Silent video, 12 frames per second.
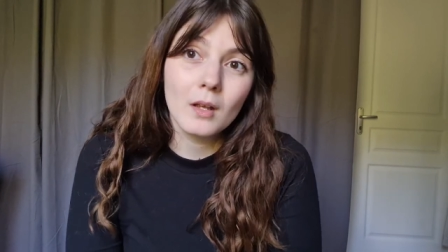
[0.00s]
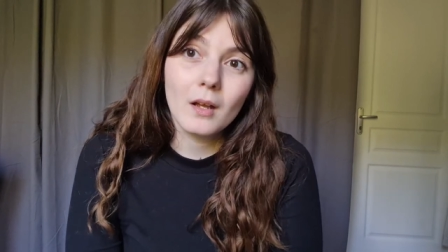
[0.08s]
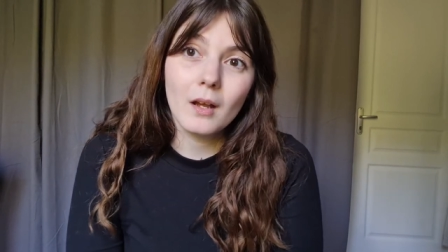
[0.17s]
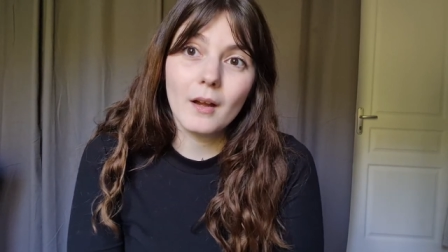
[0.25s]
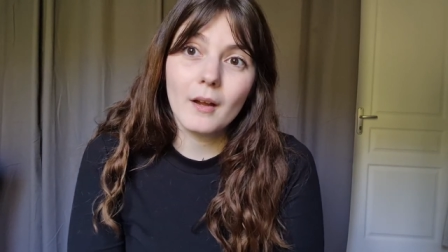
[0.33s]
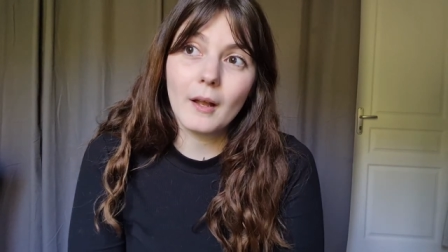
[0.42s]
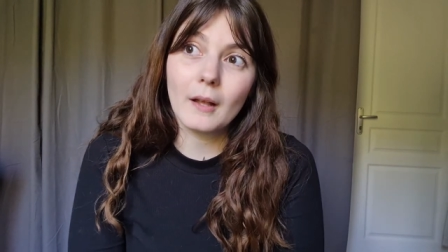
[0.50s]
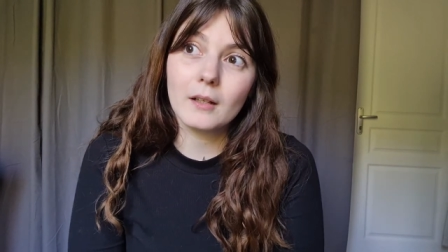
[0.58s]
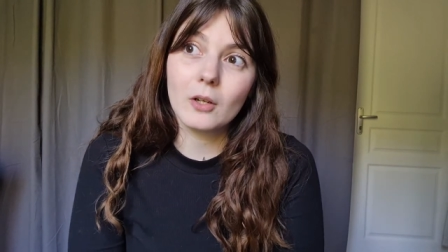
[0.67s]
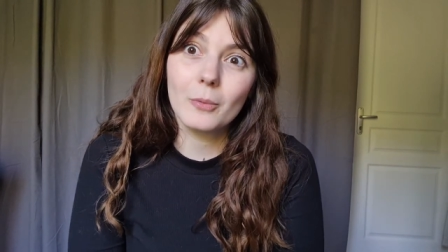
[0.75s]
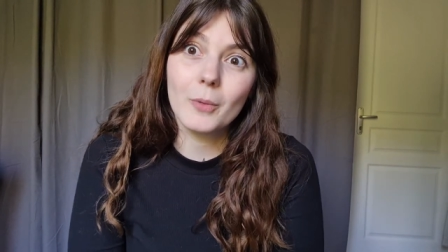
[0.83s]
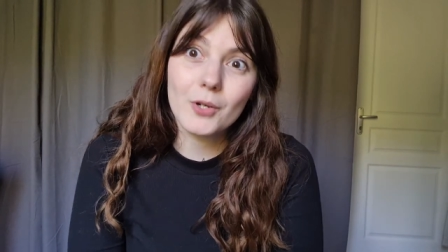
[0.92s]

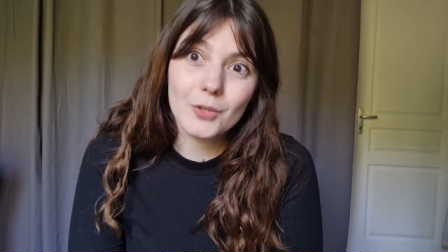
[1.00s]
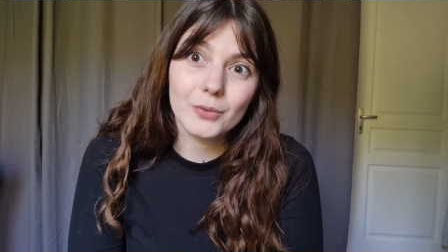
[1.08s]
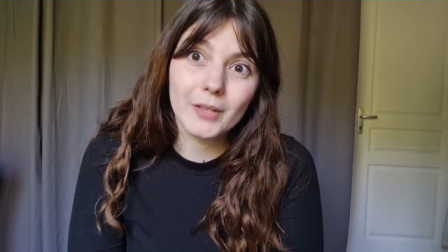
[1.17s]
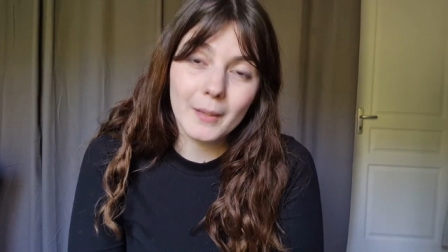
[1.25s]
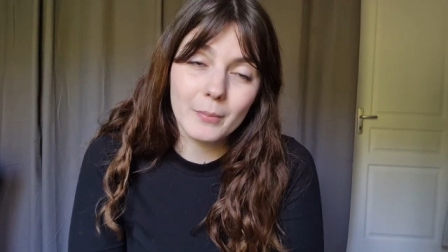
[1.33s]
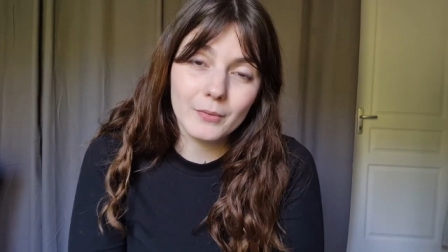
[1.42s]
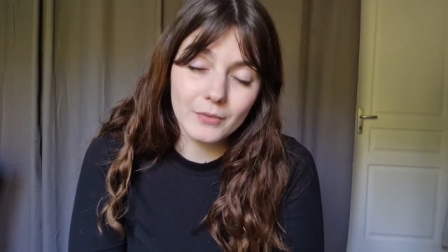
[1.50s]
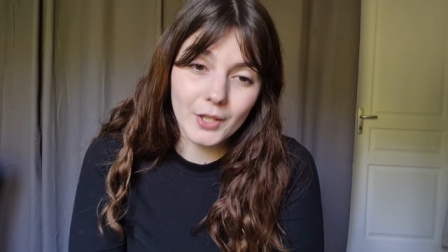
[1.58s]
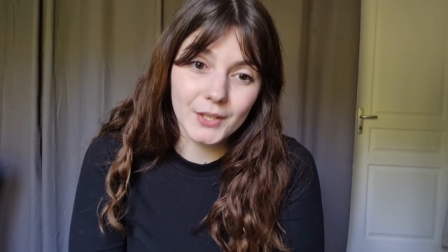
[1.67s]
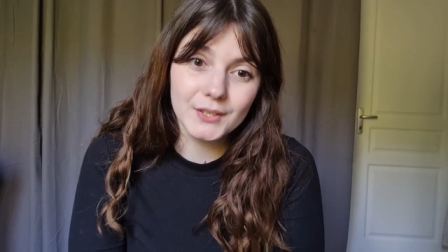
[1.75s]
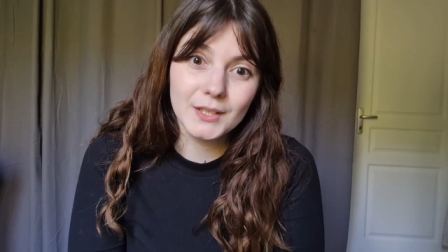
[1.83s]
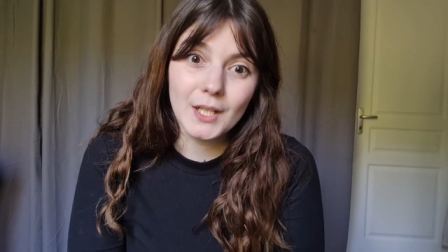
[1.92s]
commercial type of
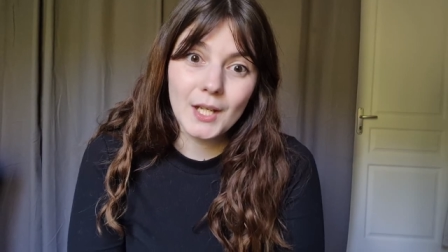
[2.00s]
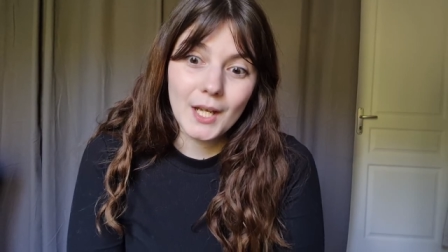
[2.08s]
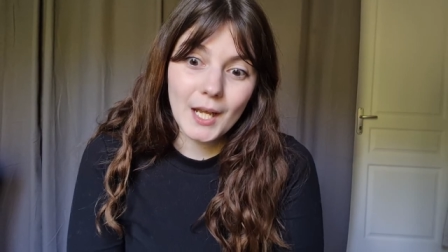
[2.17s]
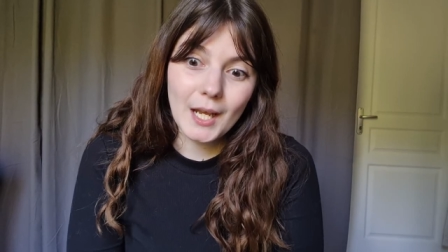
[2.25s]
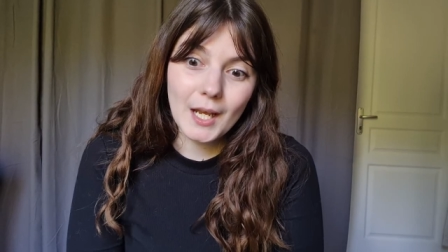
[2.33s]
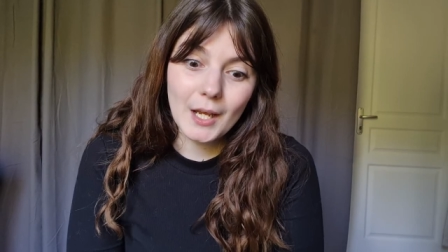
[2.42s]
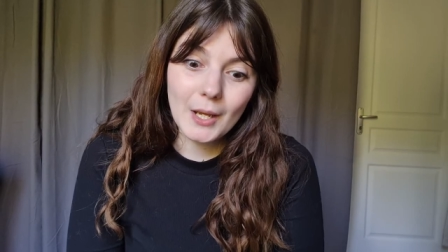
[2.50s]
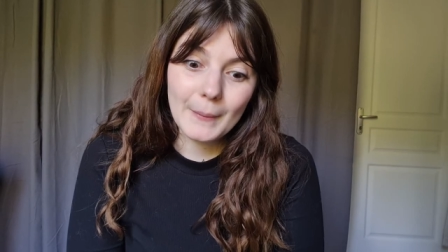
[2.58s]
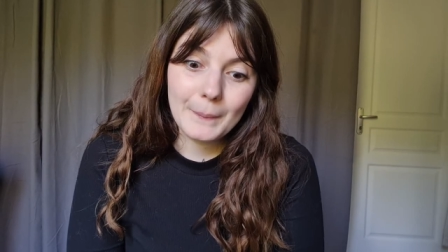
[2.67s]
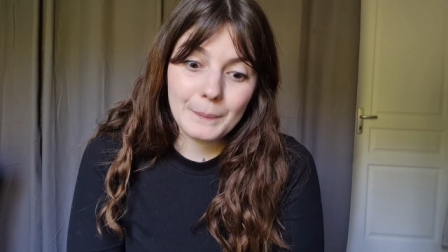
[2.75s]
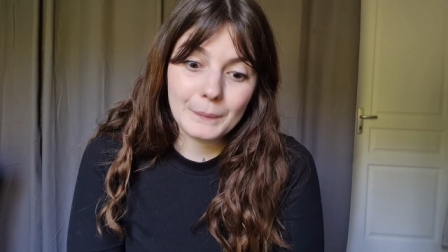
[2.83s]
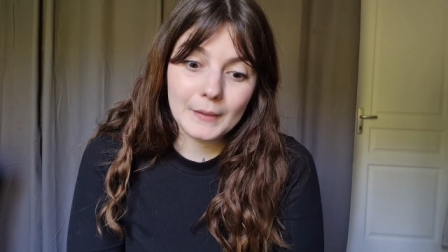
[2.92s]
yarn.
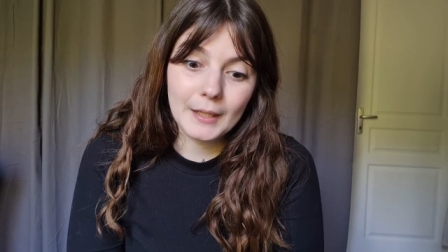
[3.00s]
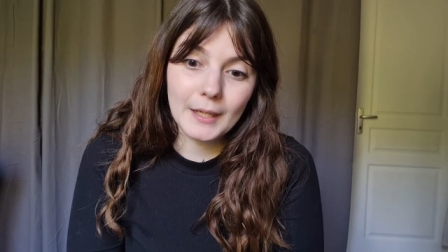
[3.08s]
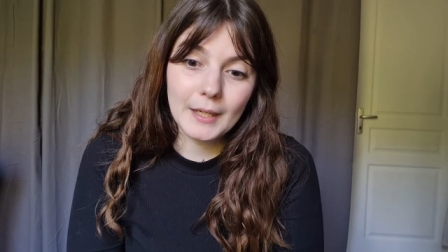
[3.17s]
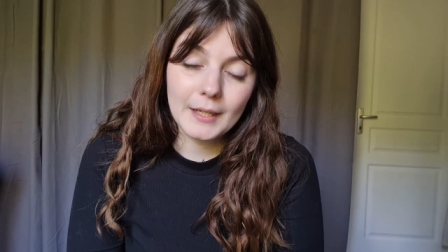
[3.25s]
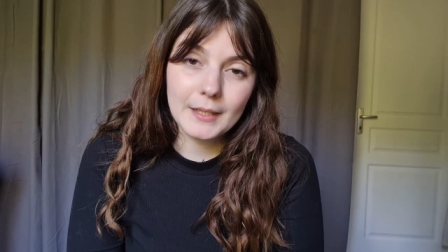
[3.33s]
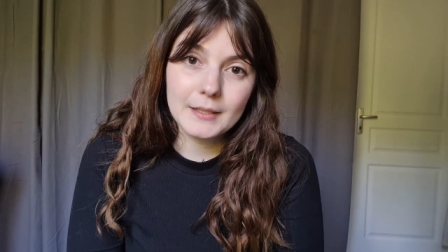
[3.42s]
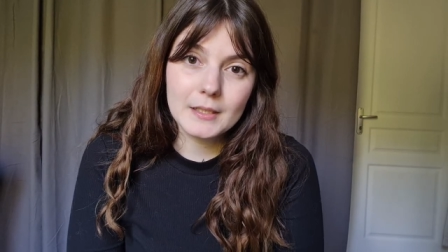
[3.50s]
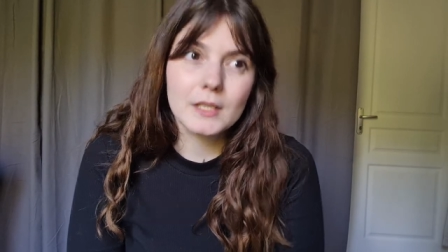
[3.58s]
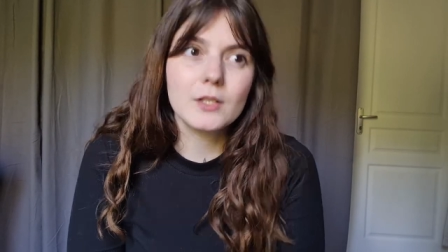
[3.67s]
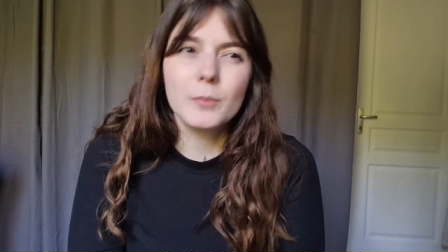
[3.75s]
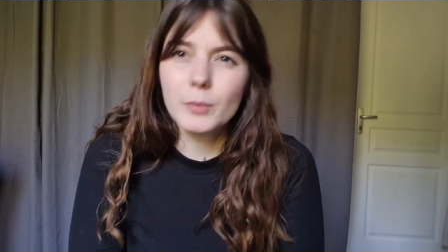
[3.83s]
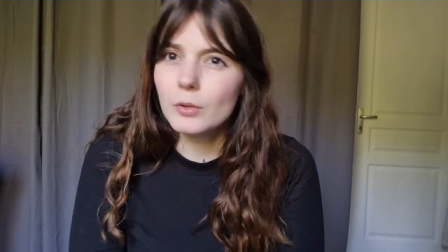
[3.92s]
And
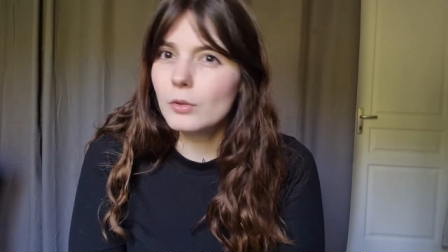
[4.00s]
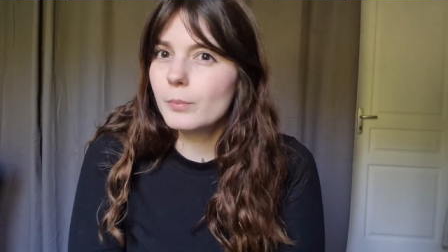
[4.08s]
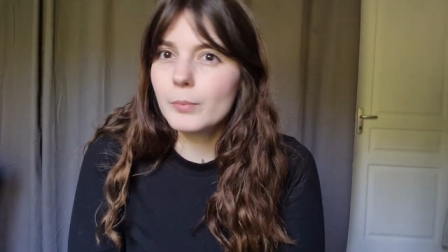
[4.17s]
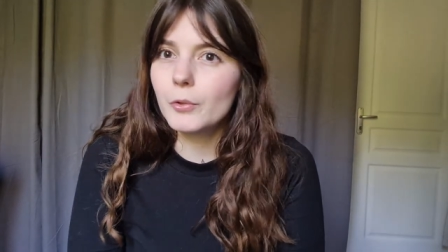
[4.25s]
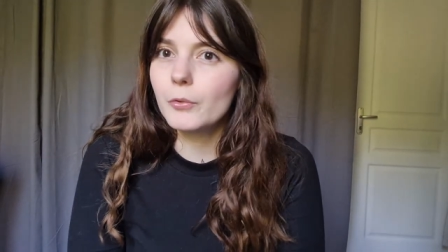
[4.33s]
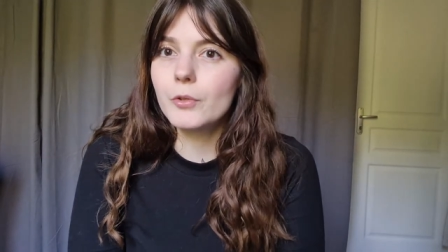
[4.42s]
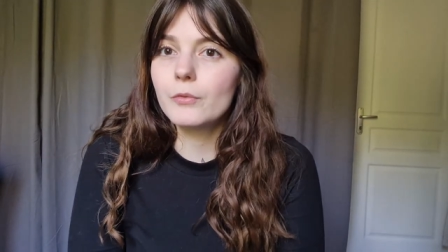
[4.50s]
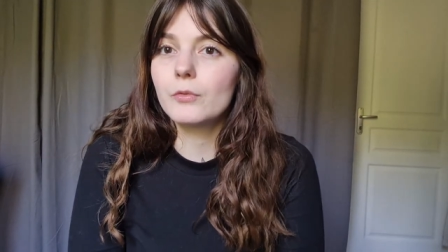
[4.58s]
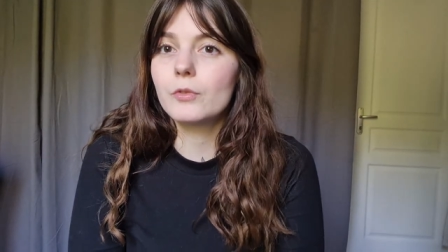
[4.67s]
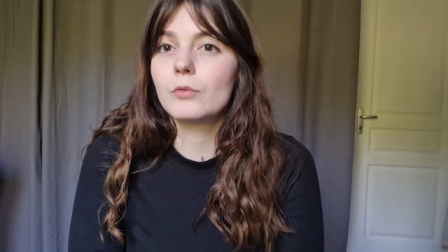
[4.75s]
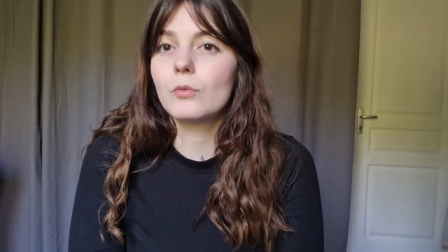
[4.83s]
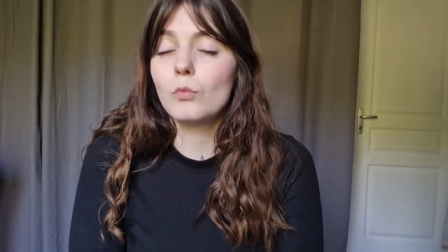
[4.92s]
it's a pure
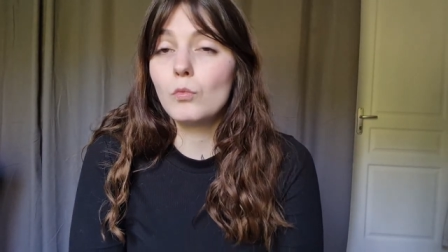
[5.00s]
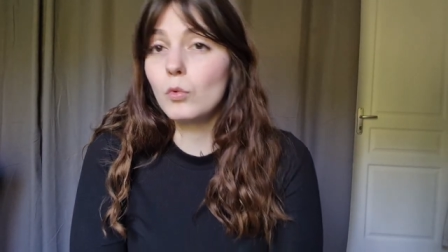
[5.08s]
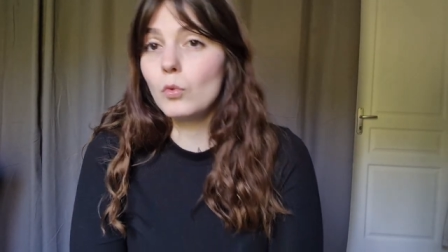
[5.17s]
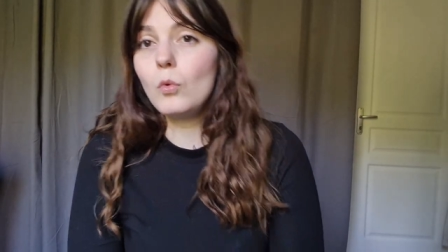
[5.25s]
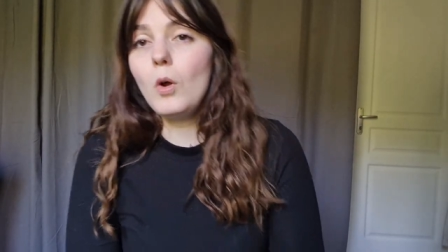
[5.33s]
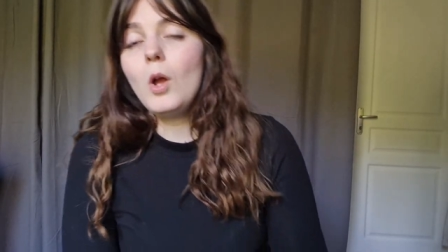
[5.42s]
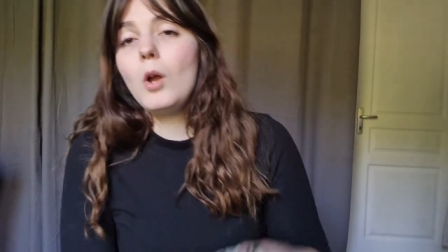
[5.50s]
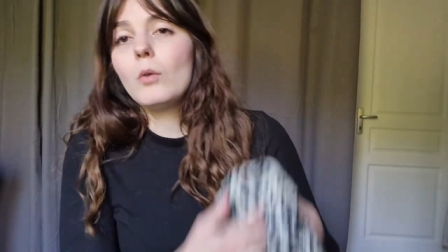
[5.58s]
Peruvian wool,